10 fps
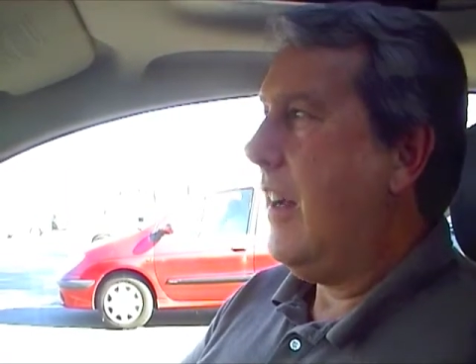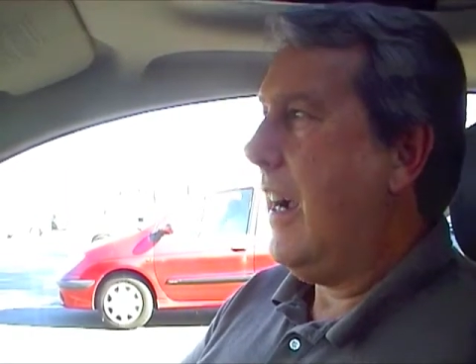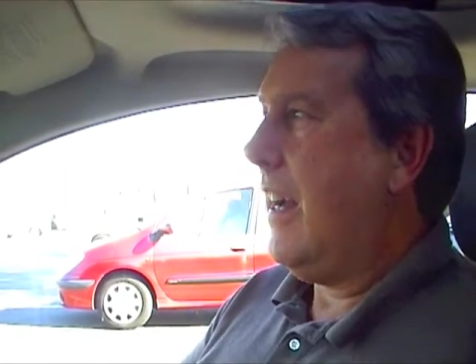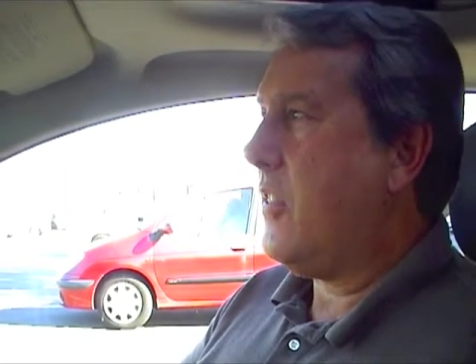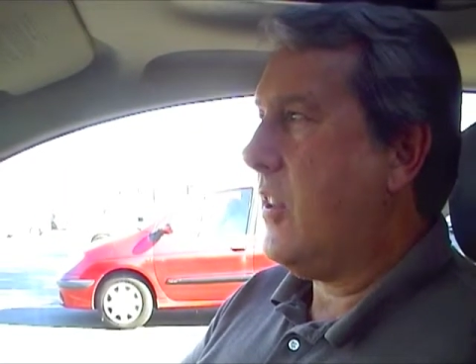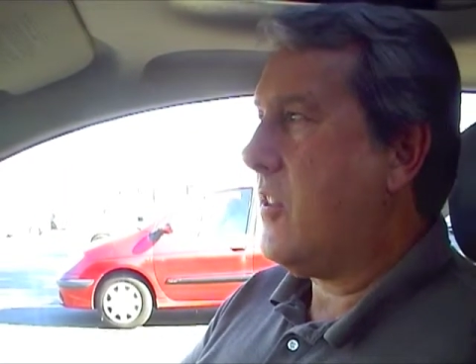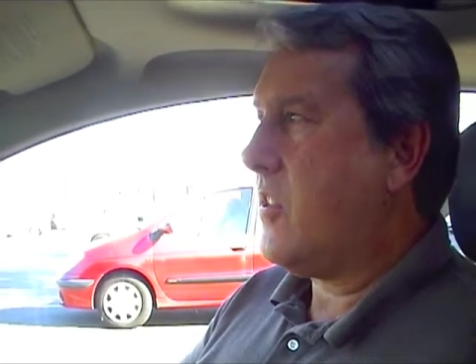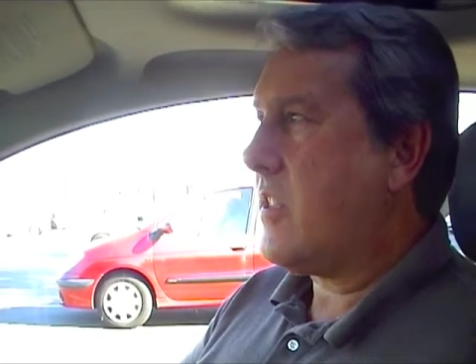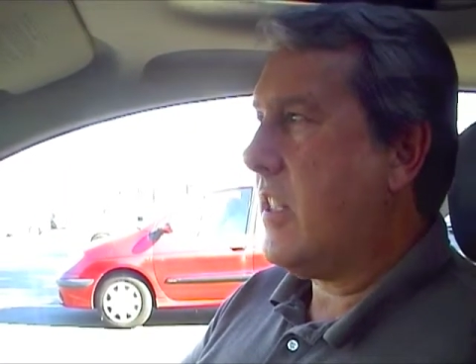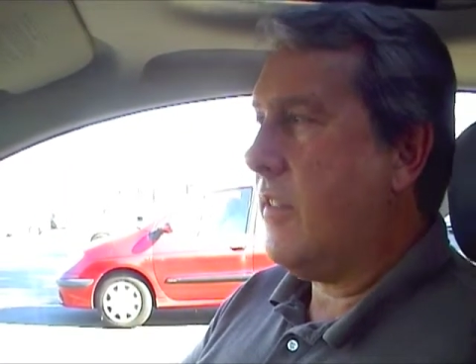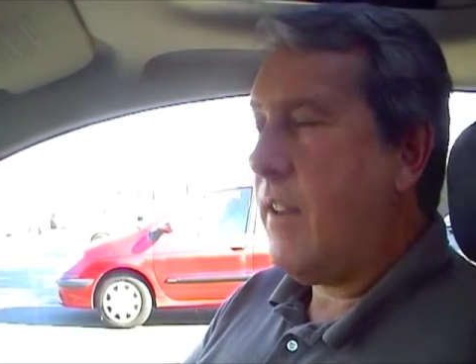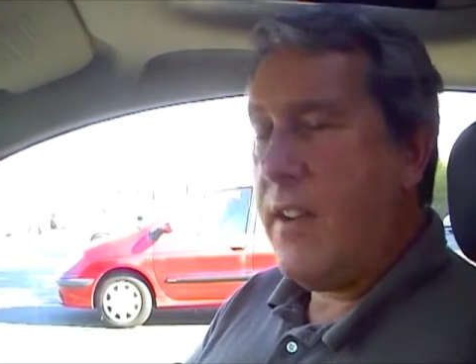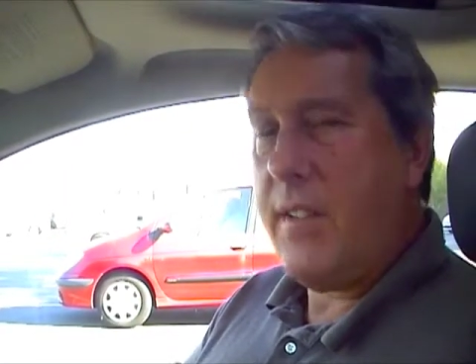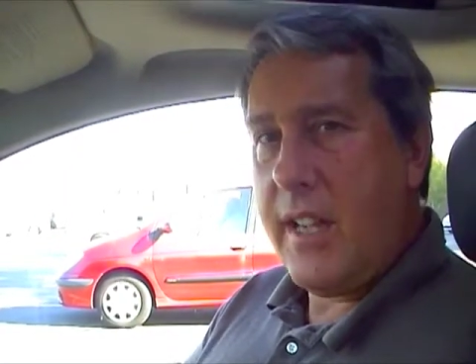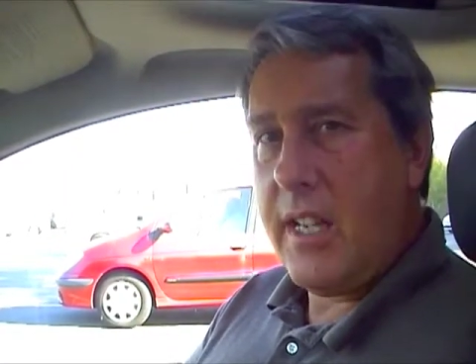and think to yourself,
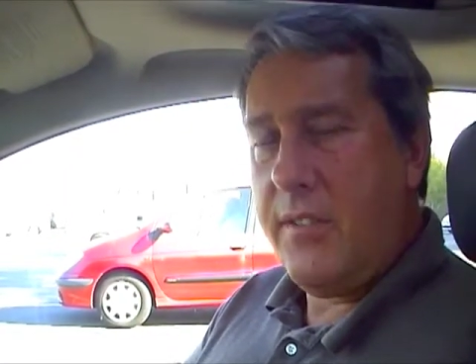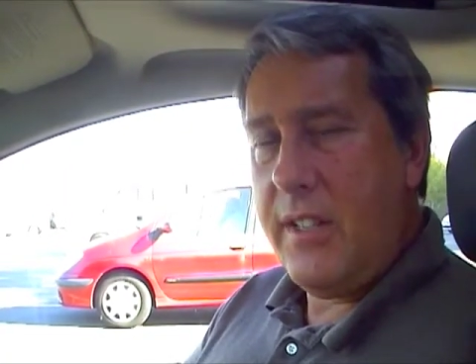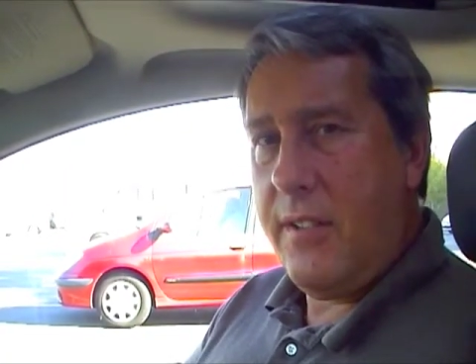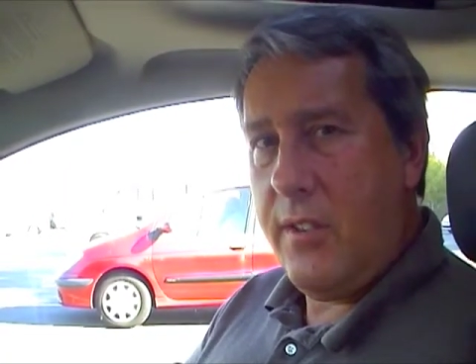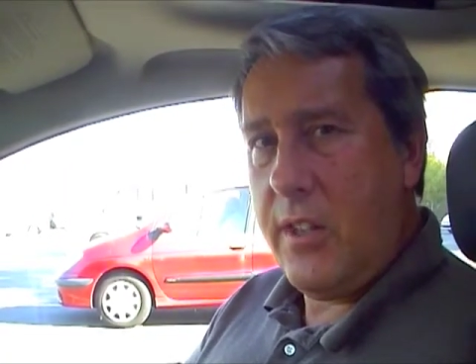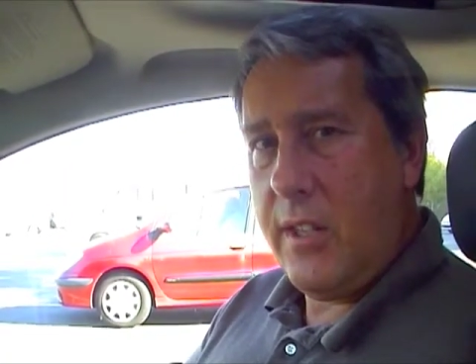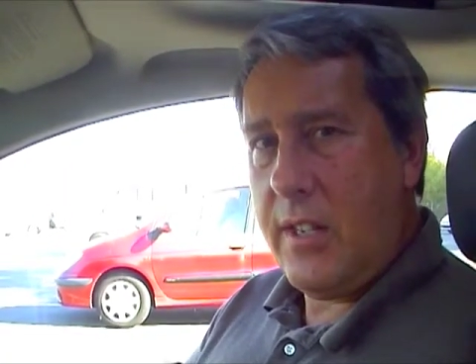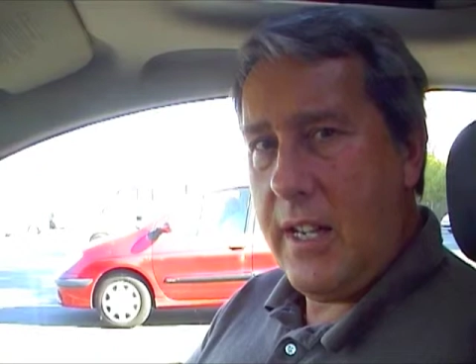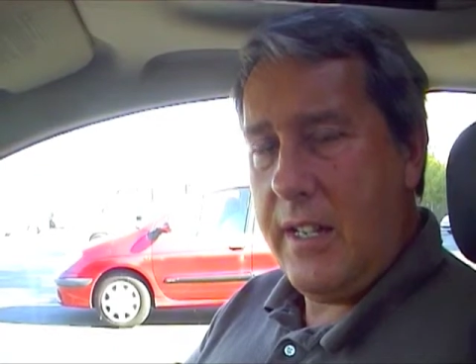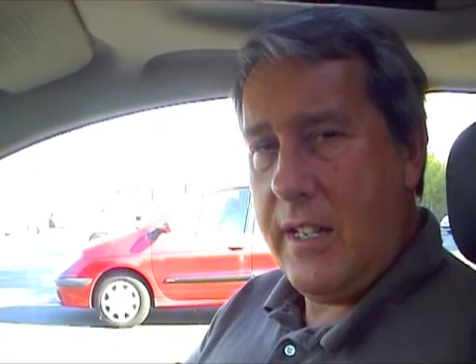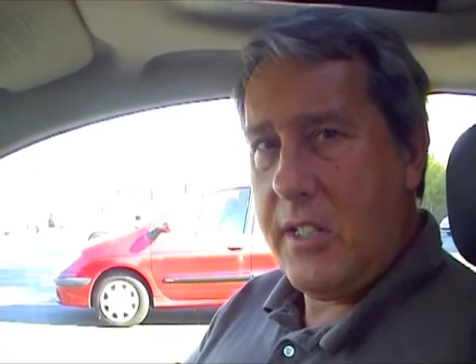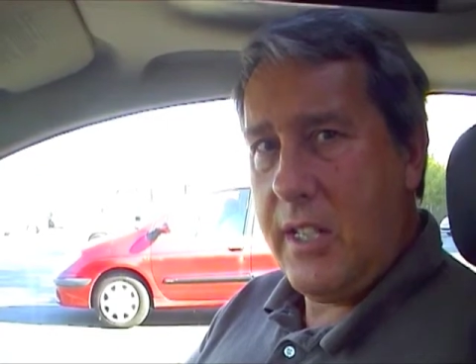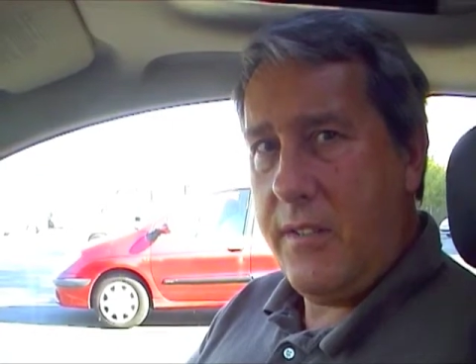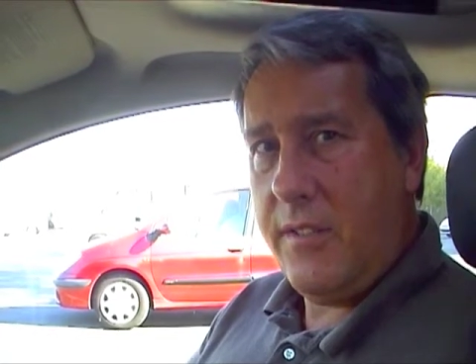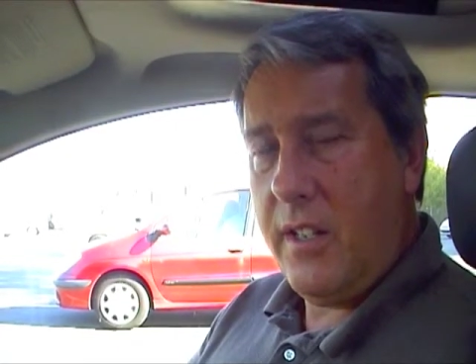have I covered everything that I need to
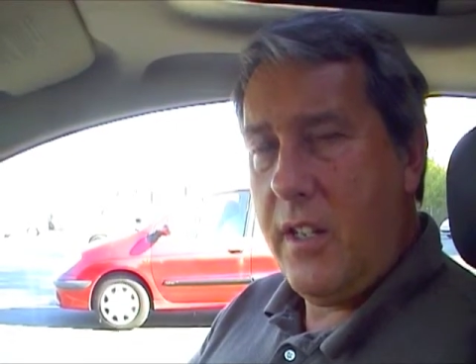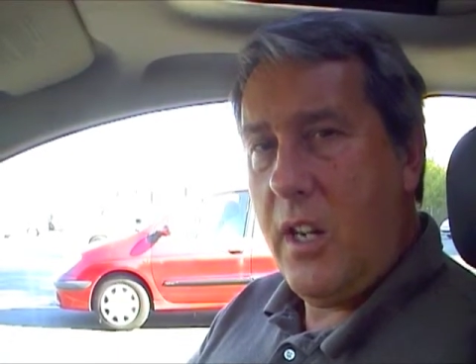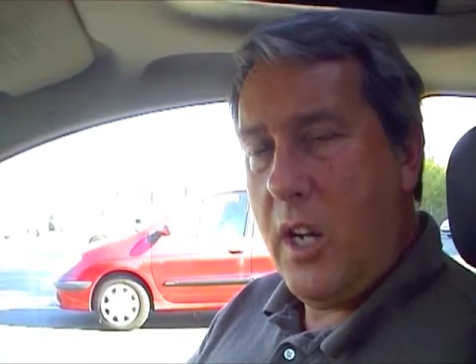cover,